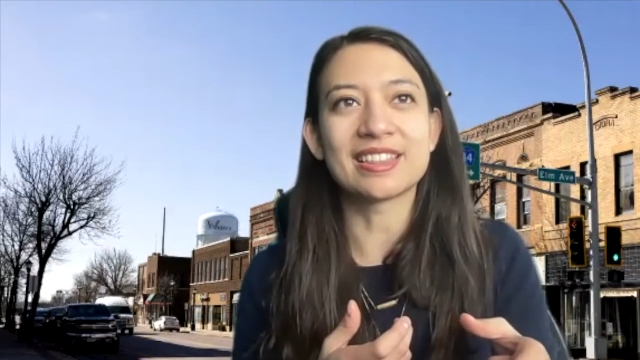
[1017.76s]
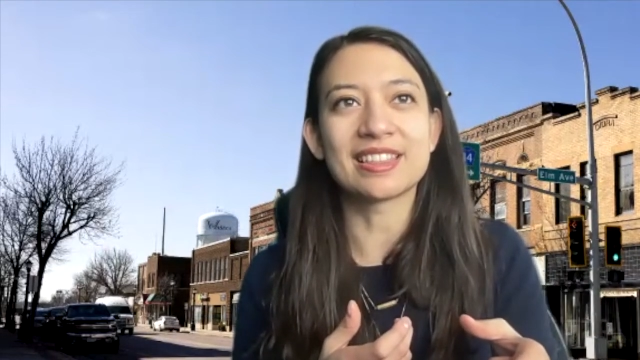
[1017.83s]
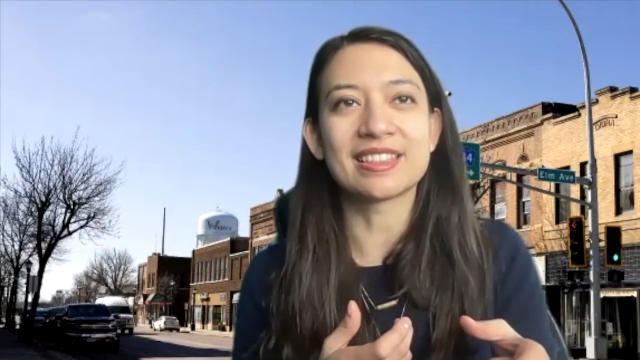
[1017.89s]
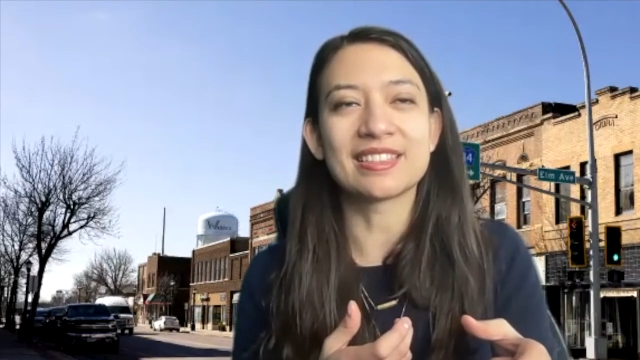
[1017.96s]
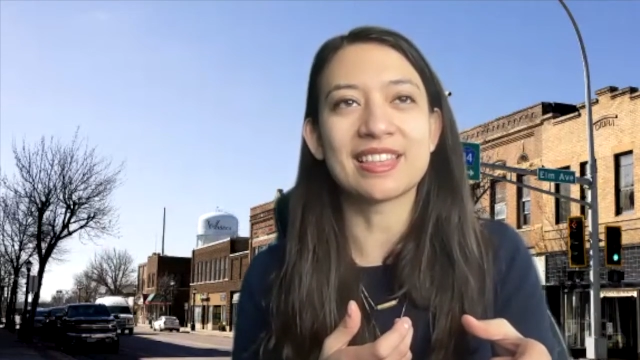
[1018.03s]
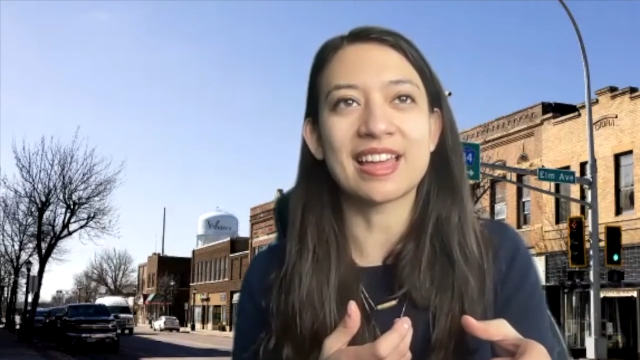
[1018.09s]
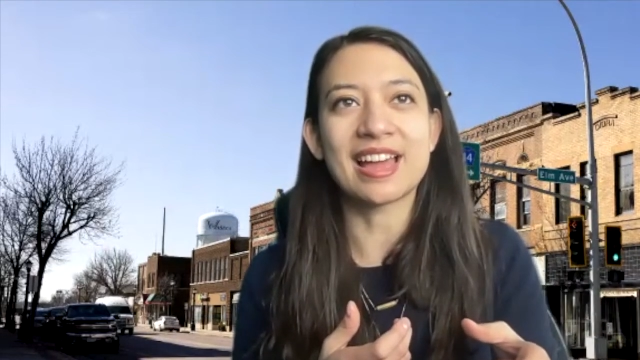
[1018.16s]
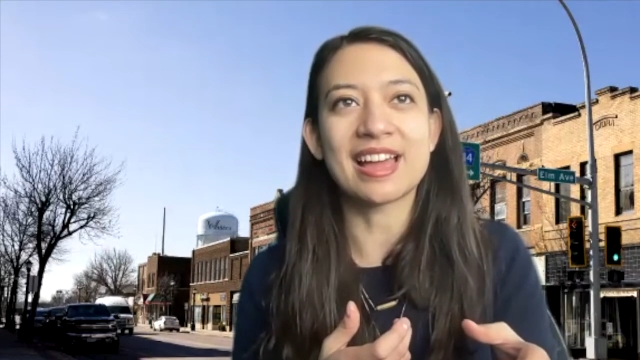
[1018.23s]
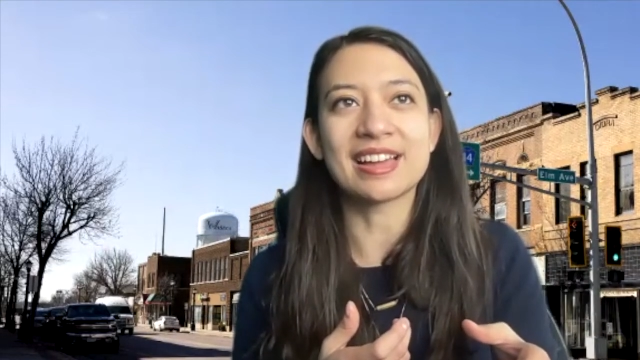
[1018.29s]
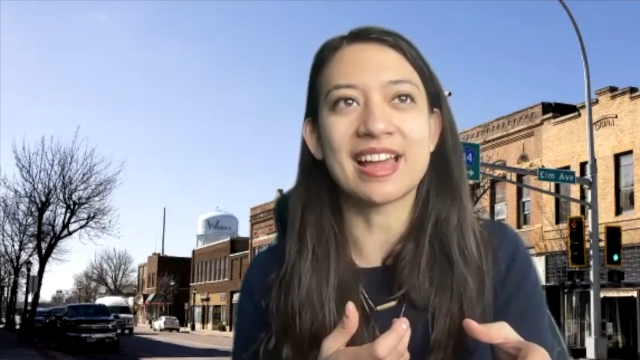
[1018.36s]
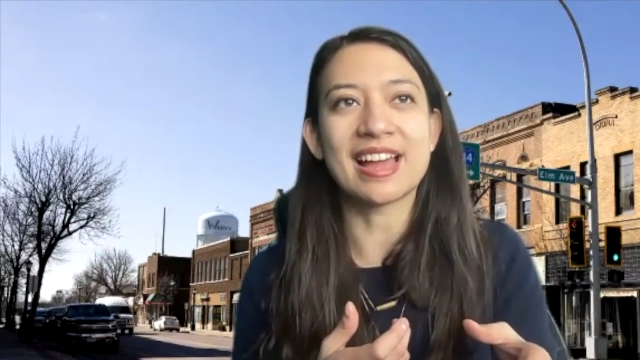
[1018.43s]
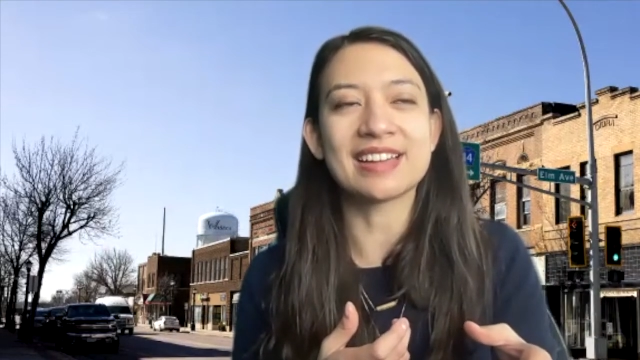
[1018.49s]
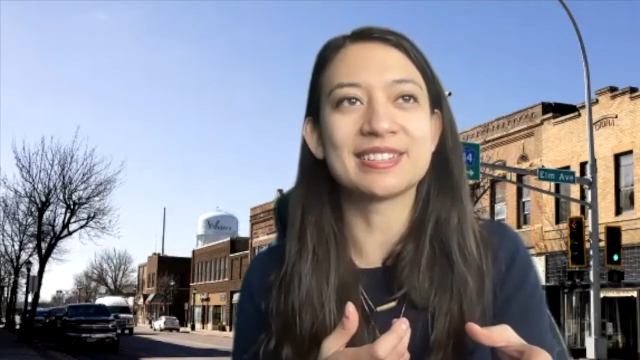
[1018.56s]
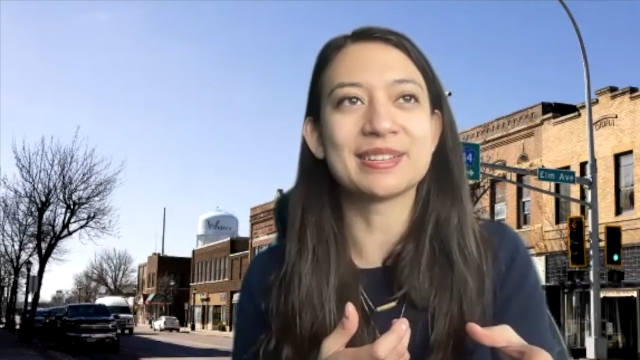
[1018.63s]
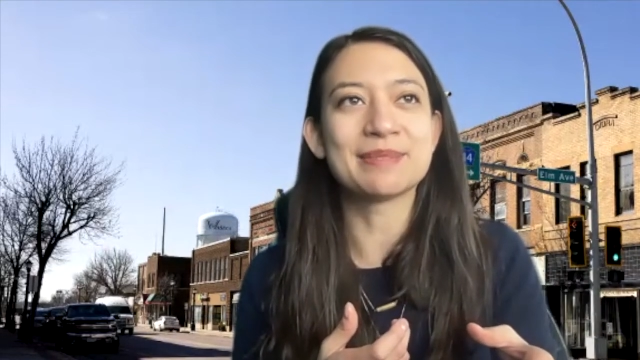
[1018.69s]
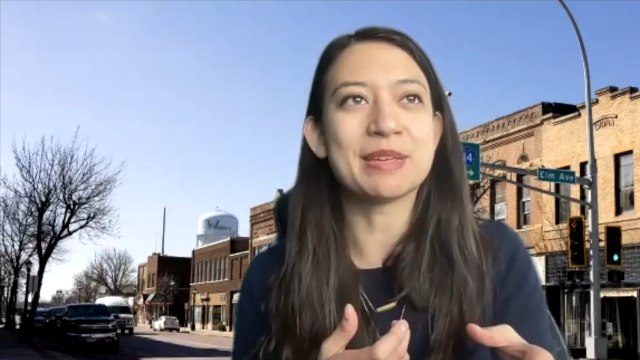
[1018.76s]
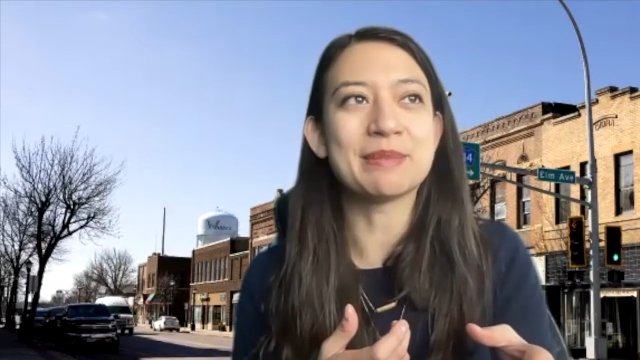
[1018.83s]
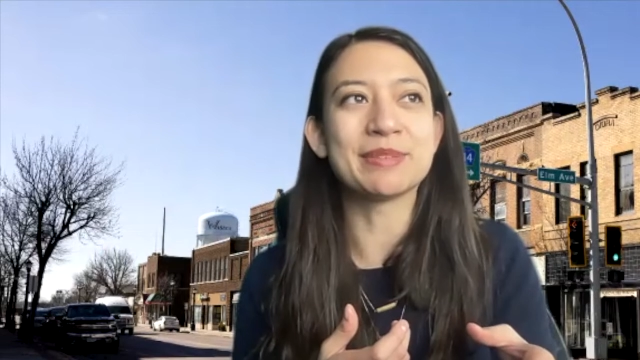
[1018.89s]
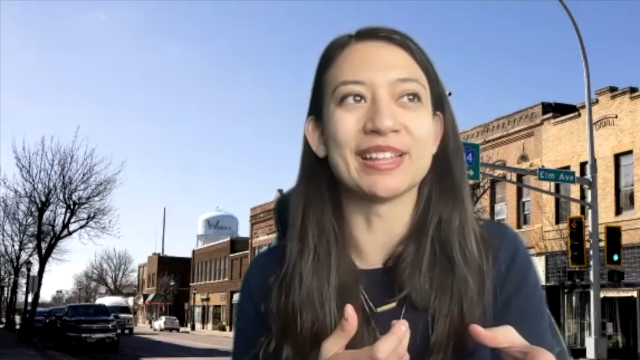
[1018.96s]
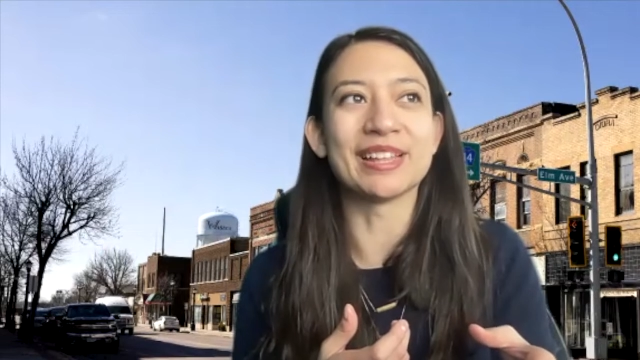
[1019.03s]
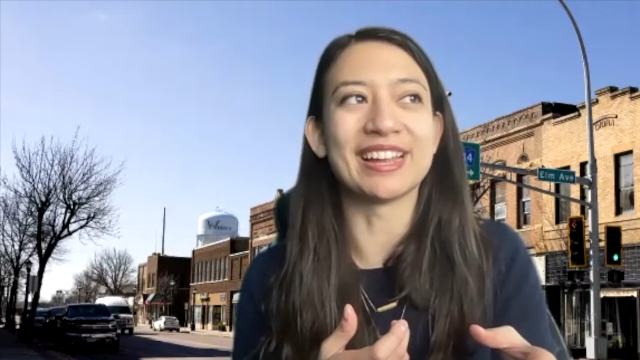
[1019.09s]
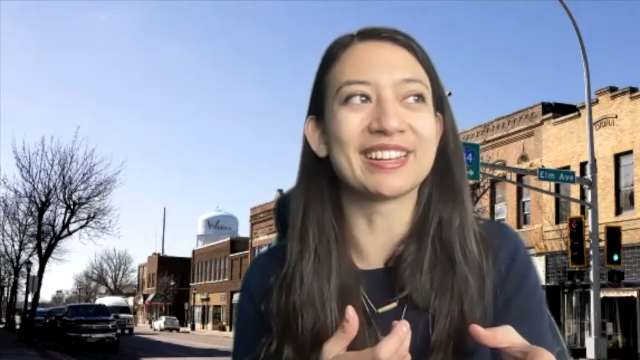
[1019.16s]
had to
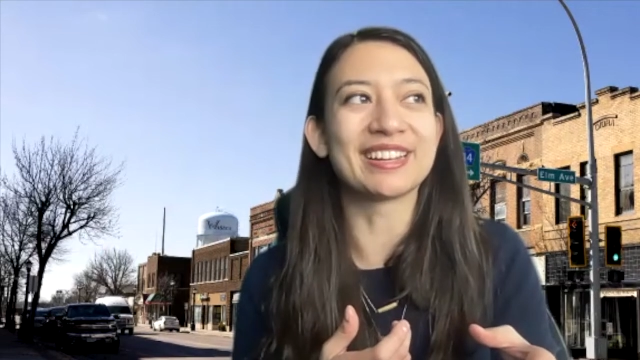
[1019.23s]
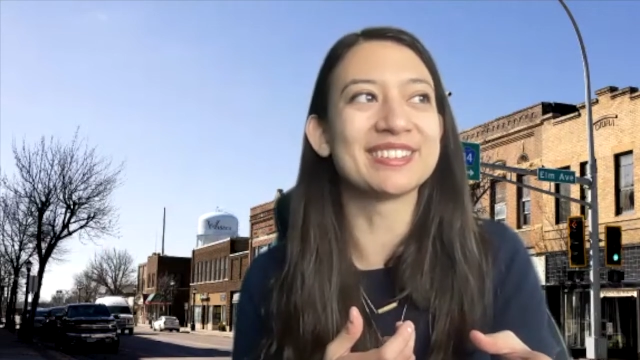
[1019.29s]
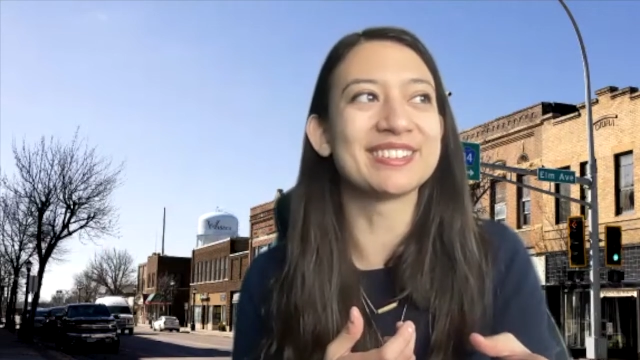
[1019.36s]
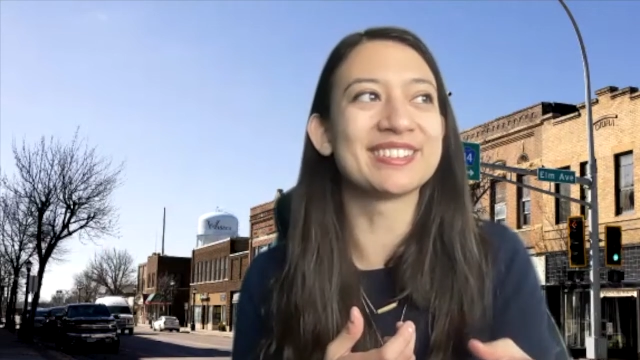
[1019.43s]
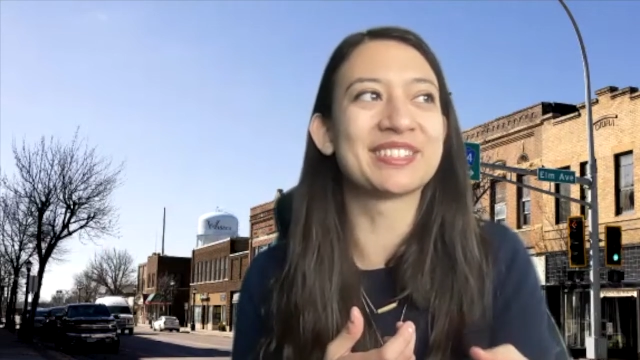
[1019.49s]
maybe like